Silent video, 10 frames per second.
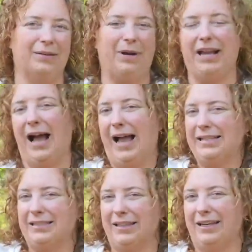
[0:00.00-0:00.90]
By
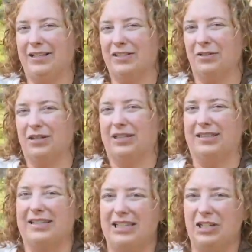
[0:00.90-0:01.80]
isolating certain
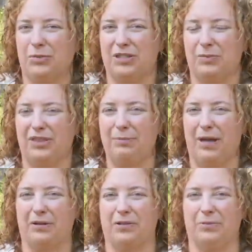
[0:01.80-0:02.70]
constituents within
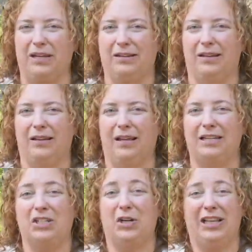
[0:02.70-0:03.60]
meadowsweet
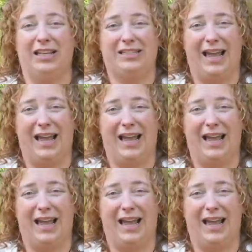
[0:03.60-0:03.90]
and turning it into